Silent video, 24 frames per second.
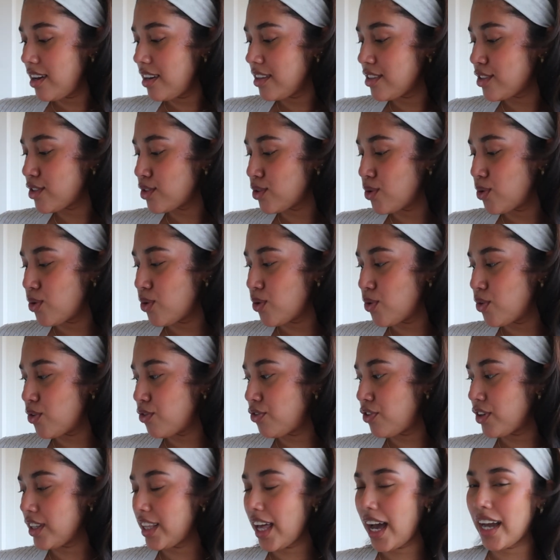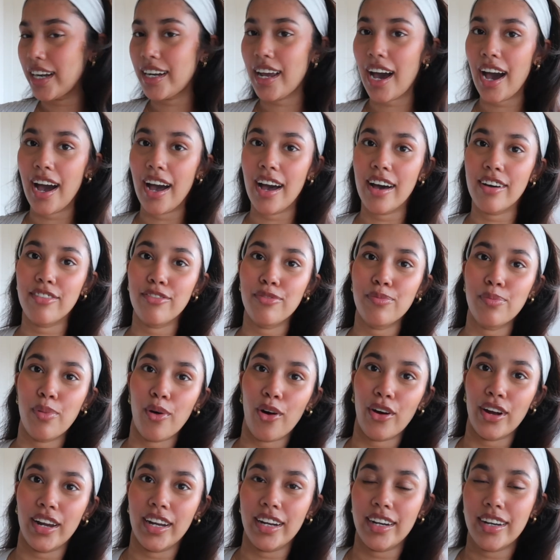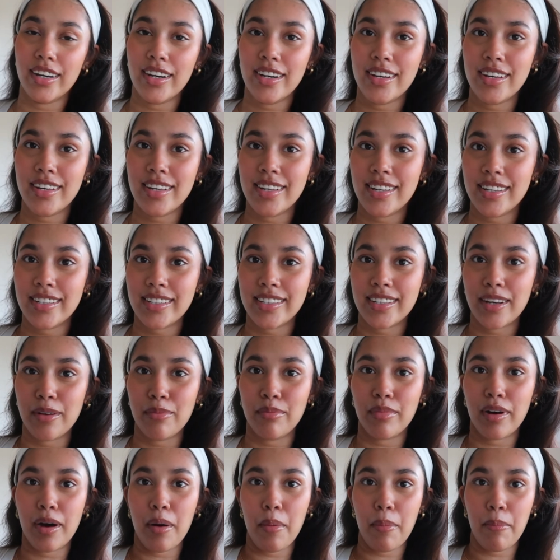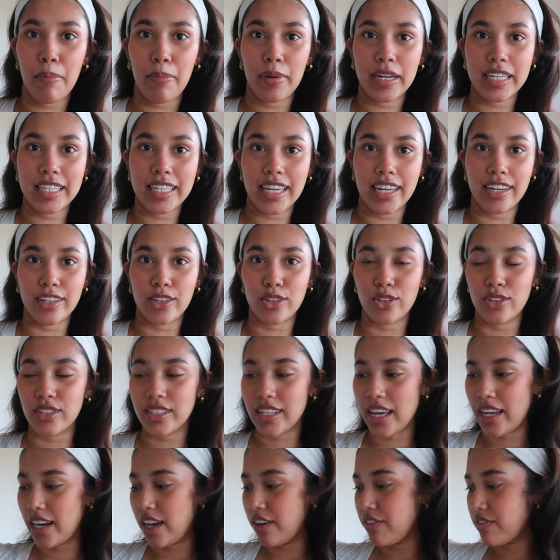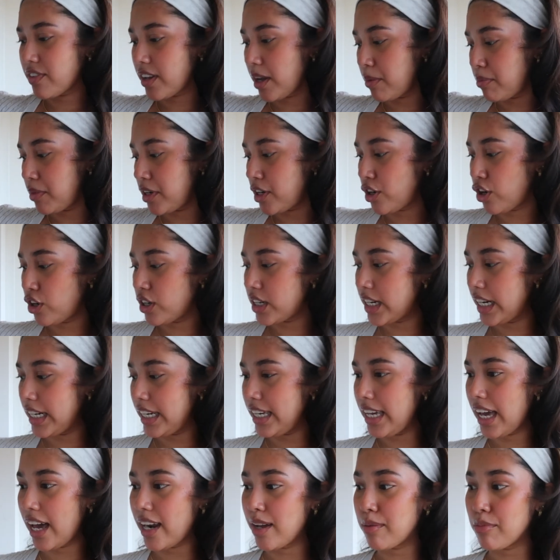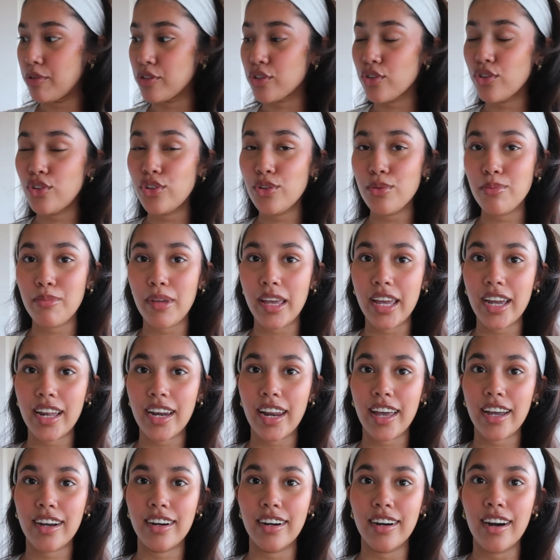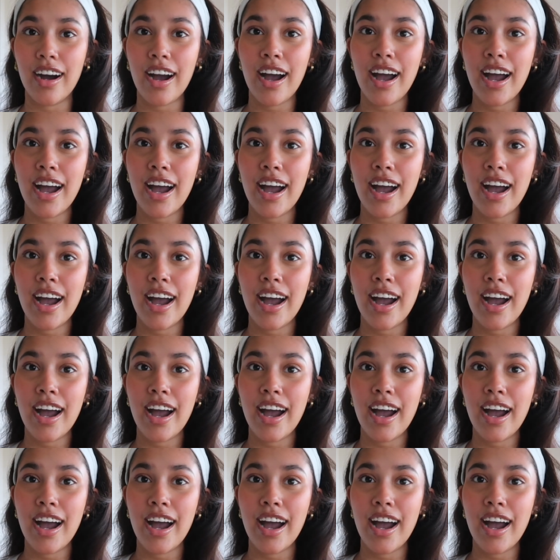So for that I have boiled some potatoes and I've kept it already, and I'm also going to make like a